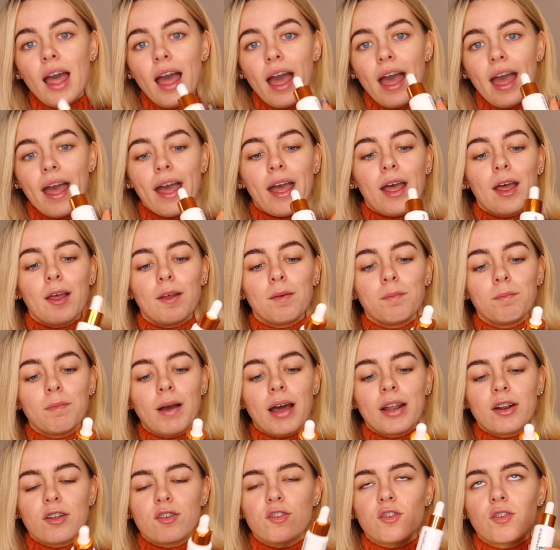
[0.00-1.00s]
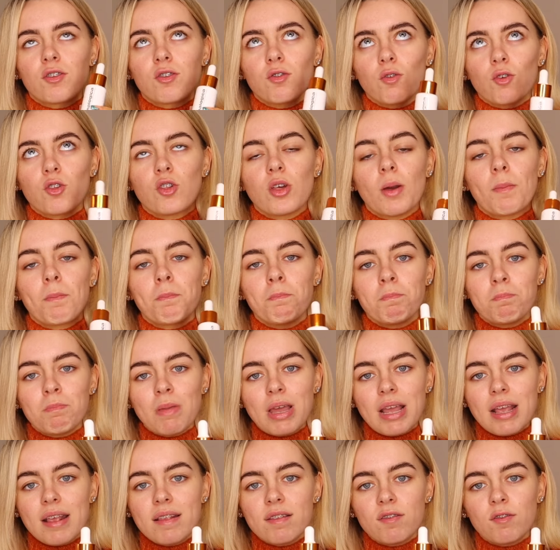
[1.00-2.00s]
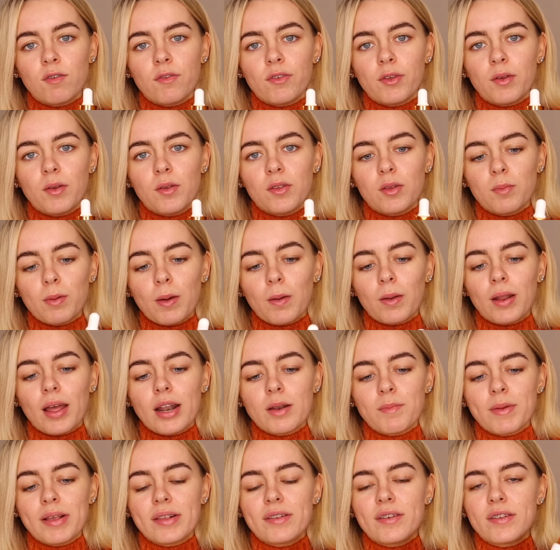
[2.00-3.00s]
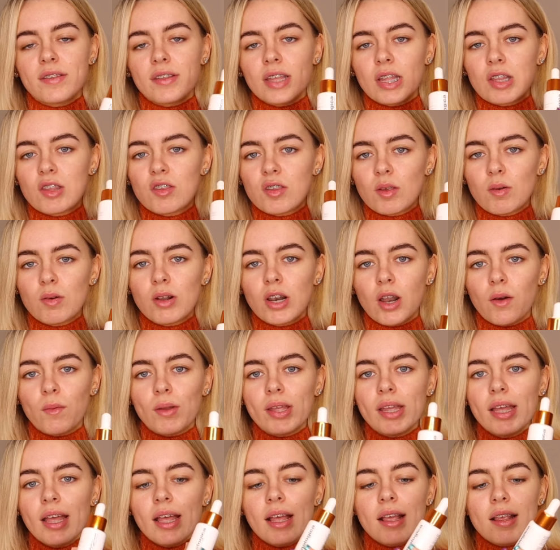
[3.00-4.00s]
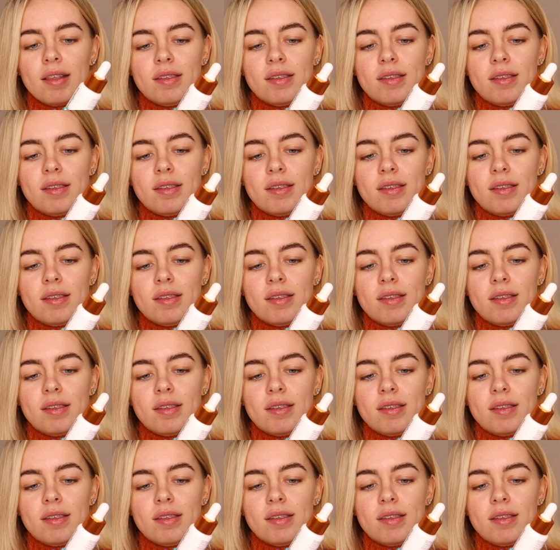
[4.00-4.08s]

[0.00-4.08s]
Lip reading: And there's such amazing reviews about it, and it makes your skin so glowy.